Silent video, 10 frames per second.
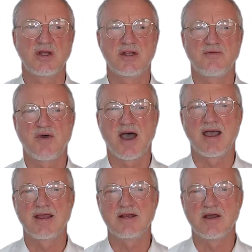
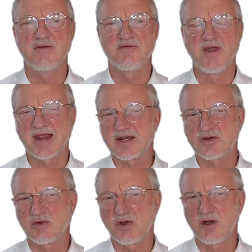define a
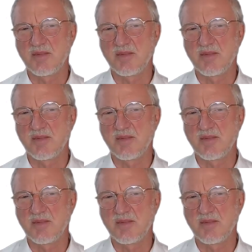factor